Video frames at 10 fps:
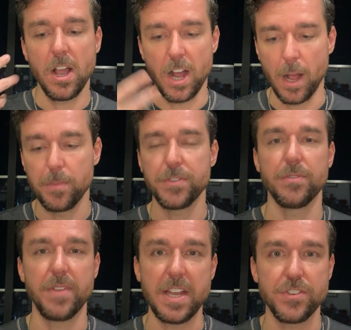
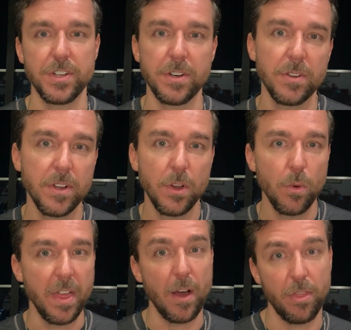observation
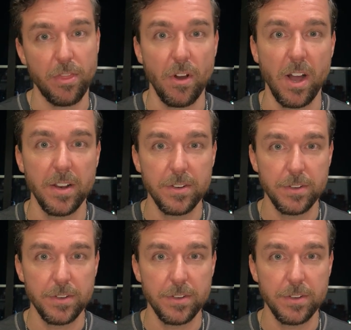without thought,